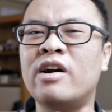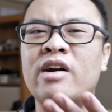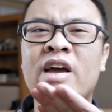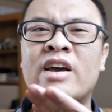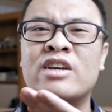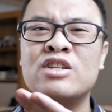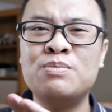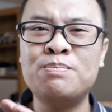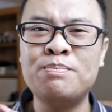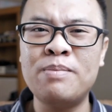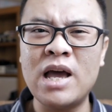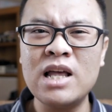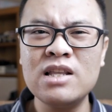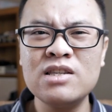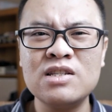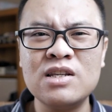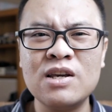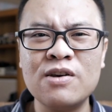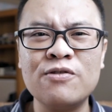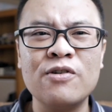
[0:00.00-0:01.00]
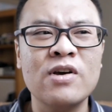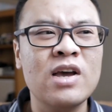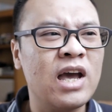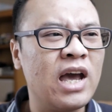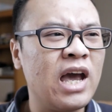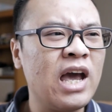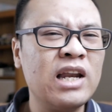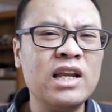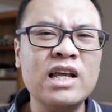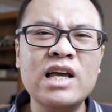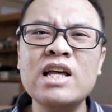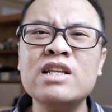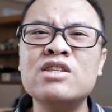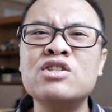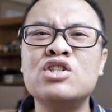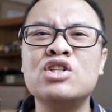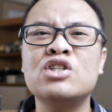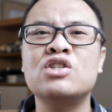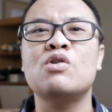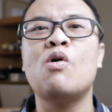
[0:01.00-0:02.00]
They're expensive and
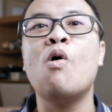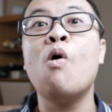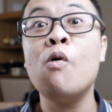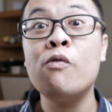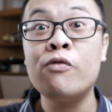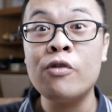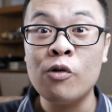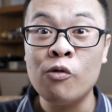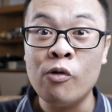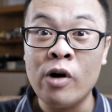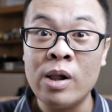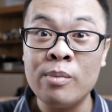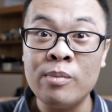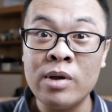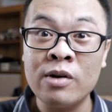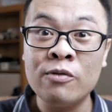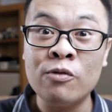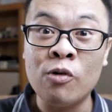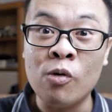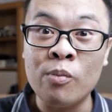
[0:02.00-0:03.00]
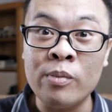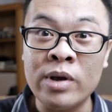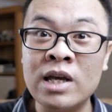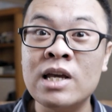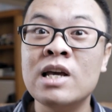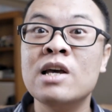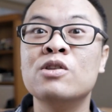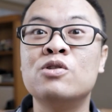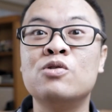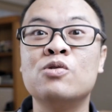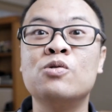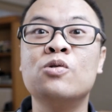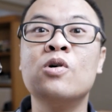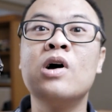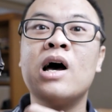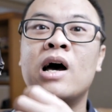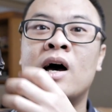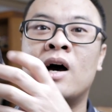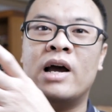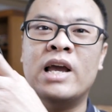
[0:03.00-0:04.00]
it's just overwhelming for me
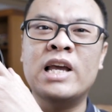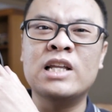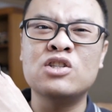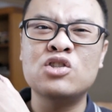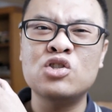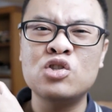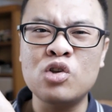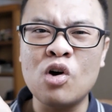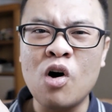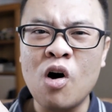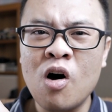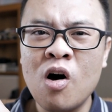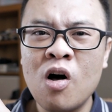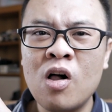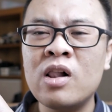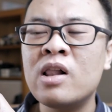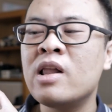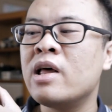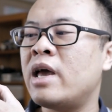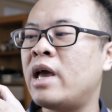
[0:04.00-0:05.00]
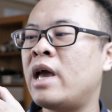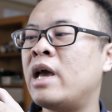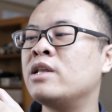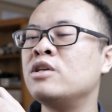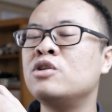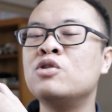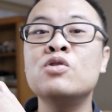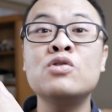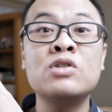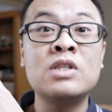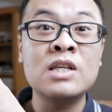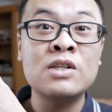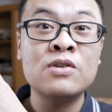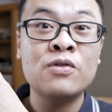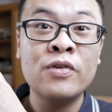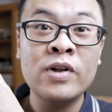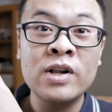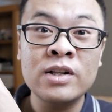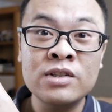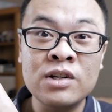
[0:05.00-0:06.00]
to install and use
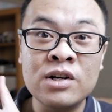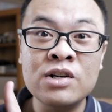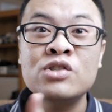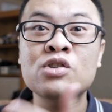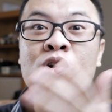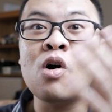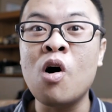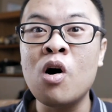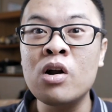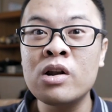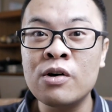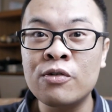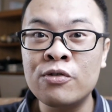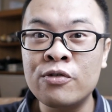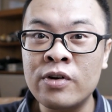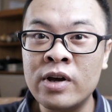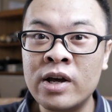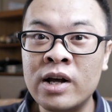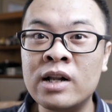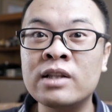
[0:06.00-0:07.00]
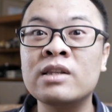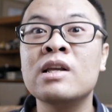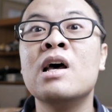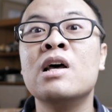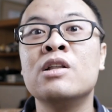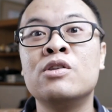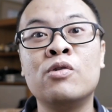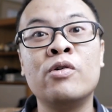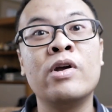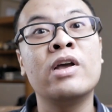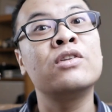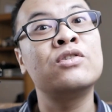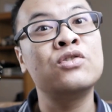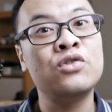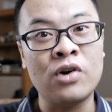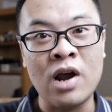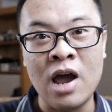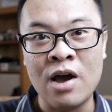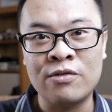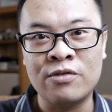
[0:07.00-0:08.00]
these filters on the field during
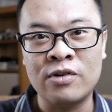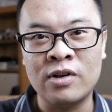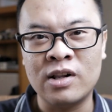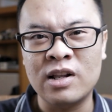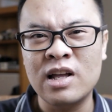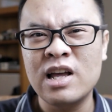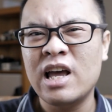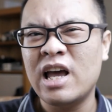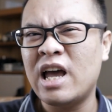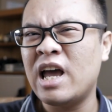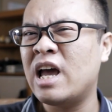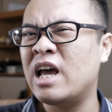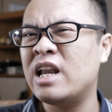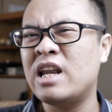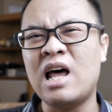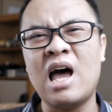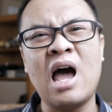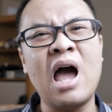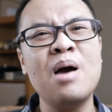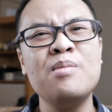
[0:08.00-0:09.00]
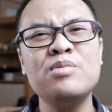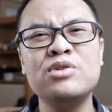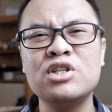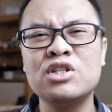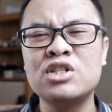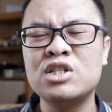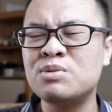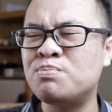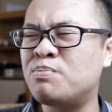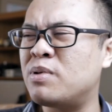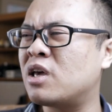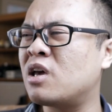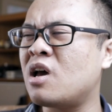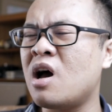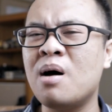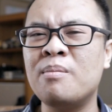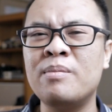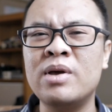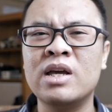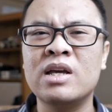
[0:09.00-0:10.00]
travel. And I'm just
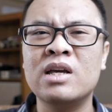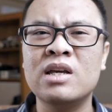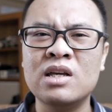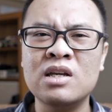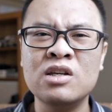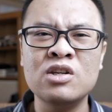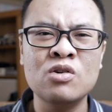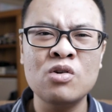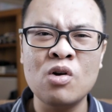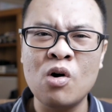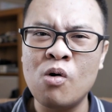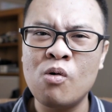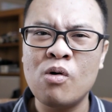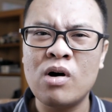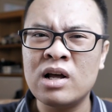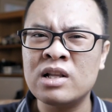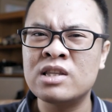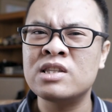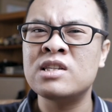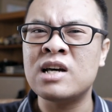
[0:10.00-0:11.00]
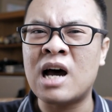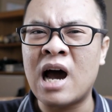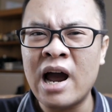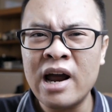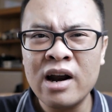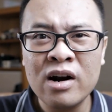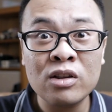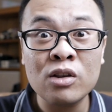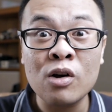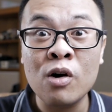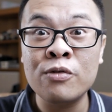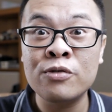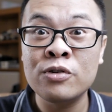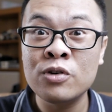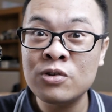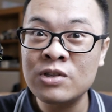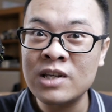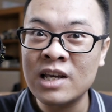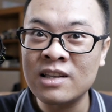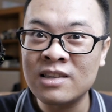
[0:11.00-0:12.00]
becoming, you know, tired of
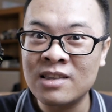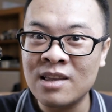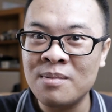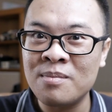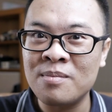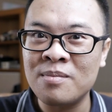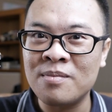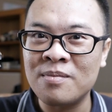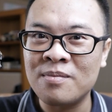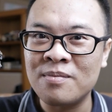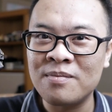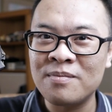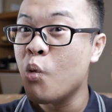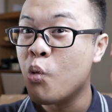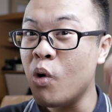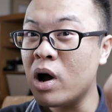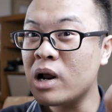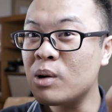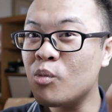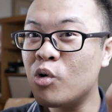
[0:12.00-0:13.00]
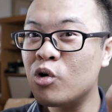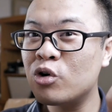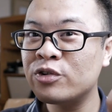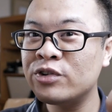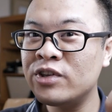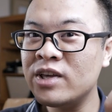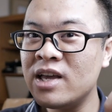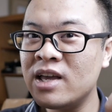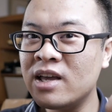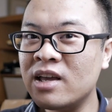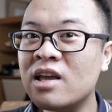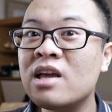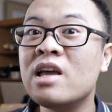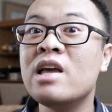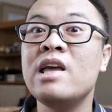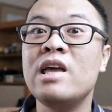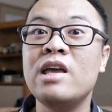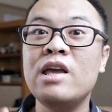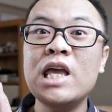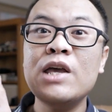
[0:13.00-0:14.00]
using them. One more thing,
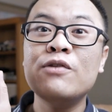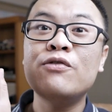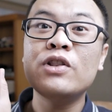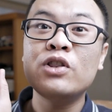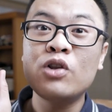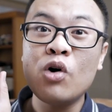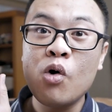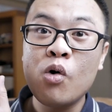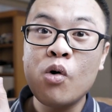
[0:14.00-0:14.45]
even